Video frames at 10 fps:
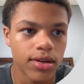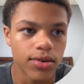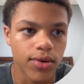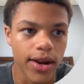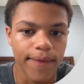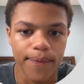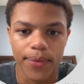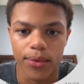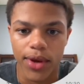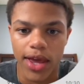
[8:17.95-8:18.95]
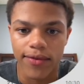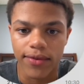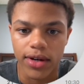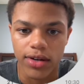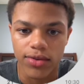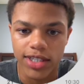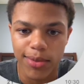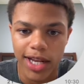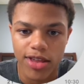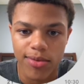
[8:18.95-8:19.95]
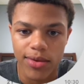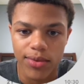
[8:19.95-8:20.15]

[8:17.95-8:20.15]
Right, we have good risk management.